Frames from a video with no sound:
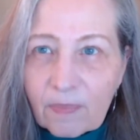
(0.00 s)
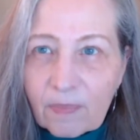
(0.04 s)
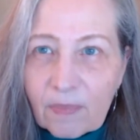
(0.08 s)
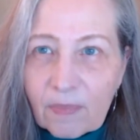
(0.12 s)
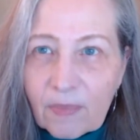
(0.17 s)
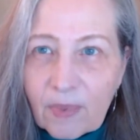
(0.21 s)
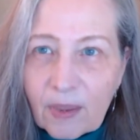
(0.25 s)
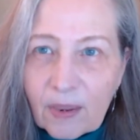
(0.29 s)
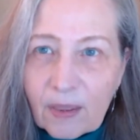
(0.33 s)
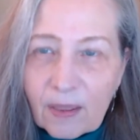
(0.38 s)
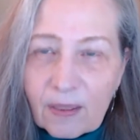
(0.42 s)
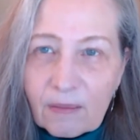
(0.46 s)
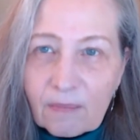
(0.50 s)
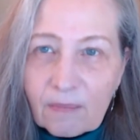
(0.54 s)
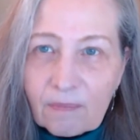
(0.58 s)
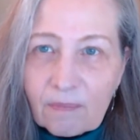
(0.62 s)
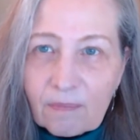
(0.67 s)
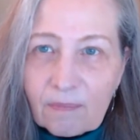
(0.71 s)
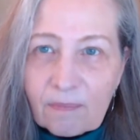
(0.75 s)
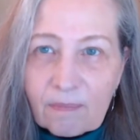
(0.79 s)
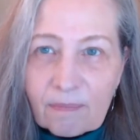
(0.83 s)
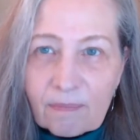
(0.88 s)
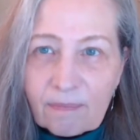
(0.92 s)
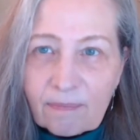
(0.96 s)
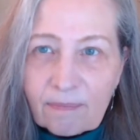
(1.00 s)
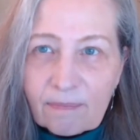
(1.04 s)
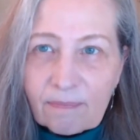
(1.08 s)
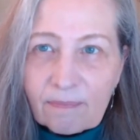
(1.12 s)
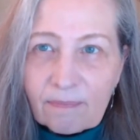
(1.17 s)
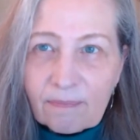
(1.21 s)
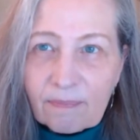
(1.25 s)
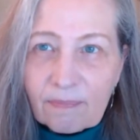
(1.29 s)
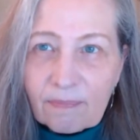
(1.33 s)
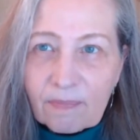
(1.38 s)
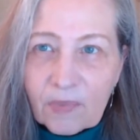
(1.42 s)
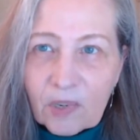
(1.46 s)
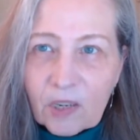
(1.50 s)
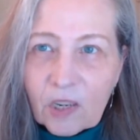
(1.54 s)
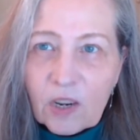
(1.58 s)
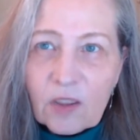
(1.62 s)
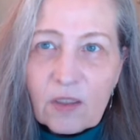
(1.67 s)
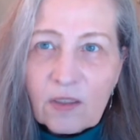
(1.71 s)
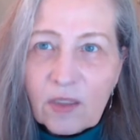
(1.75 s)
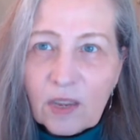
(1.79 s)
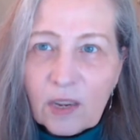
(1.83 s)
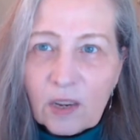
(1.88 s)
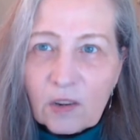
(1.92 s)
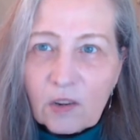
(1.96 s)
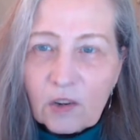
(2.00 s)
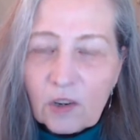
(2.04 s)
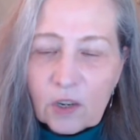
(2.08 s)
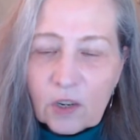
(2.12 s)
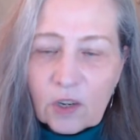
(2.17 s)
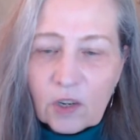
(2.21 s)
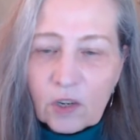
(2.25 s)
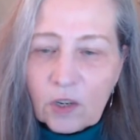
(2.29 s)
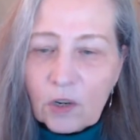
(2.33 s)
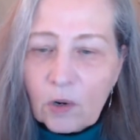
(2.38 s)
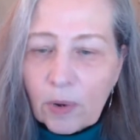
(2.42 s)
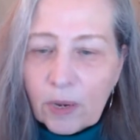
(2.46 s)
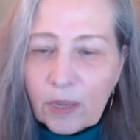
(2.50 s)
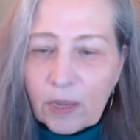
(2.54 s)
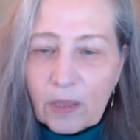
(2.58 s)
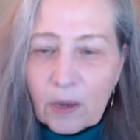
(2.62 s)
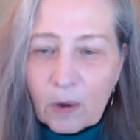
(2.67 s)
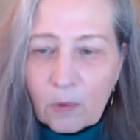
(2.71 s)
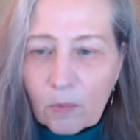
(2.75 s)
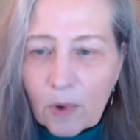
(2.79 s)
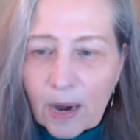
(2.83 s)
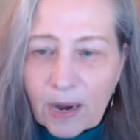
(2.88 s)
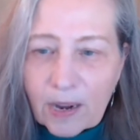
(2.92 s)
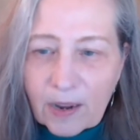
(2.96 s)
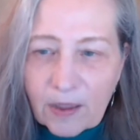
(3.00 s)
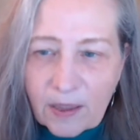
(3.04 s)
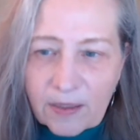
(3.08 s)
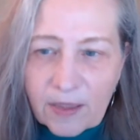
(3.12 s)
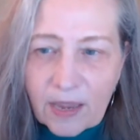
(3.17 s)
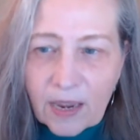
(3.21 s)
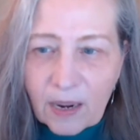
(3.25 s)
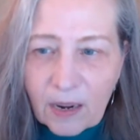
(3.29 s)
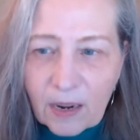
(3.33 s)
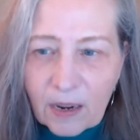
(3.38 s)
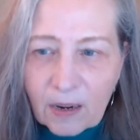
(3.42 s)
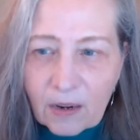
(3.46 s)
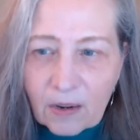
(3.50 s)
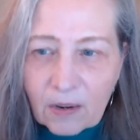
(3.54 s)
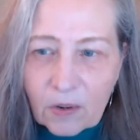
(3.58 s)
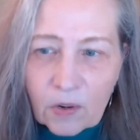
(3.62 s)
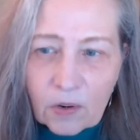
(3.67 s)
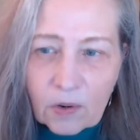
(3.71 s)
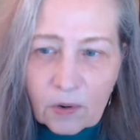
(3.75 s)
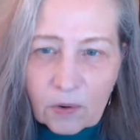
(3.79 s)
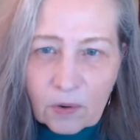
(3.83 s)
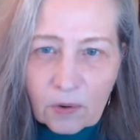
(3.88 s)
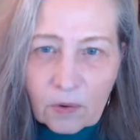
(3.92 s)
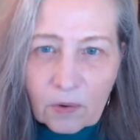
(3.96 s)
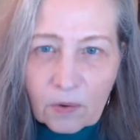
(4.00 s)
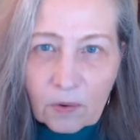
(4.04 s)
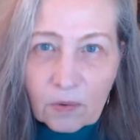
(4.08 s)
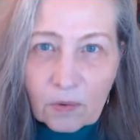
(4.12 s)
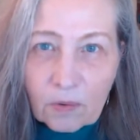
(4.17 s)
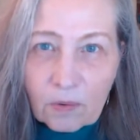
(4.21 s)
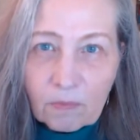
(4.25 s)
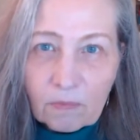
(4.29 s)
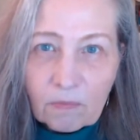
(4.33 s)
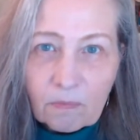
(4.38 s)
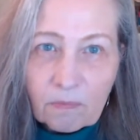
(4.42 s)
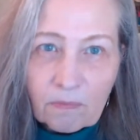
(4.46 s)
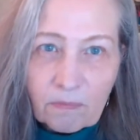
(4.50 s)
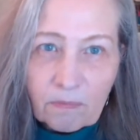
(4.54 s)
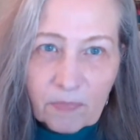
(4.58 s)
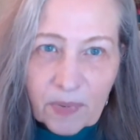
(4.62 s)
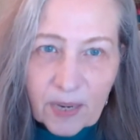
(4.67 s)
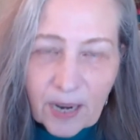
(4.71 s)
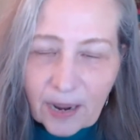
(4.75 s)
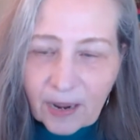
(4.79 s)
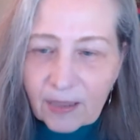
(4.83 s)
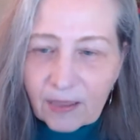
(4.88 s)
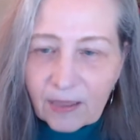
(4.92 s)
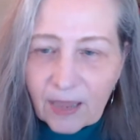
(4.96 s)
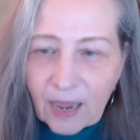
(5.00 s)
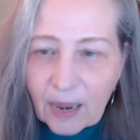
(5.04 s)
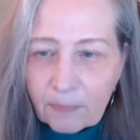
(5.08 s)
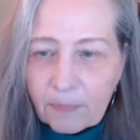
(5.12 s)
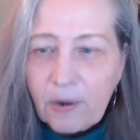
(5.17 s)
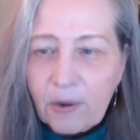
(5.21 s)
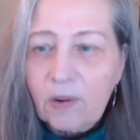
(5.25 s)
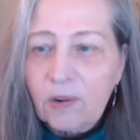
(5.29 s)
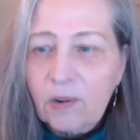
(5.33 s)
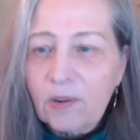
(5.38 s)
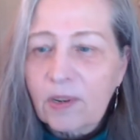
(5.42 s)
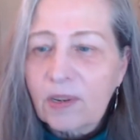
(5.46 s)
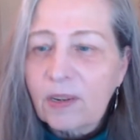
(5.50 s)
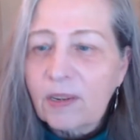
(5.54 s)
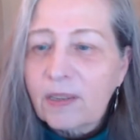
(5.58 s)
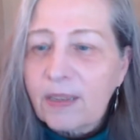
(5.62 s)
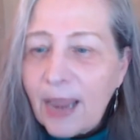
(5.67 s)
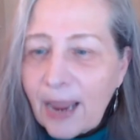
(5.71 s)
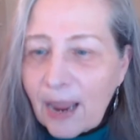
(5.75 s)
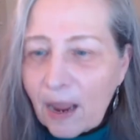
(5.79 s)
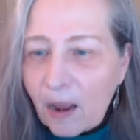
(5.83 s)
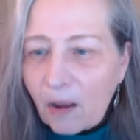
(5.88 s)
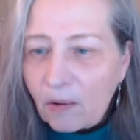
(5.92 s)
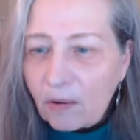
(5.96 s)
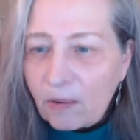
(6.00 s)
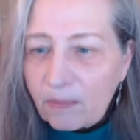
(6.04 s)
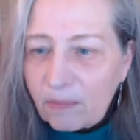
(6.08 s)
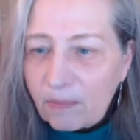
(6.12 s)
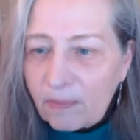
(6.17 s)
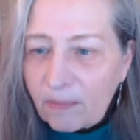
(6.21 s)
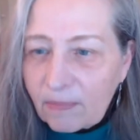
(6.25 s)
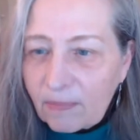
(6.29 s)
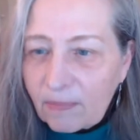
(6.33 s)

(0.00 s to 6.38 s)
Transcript: then she thinks she's doing the right thing to take that person down.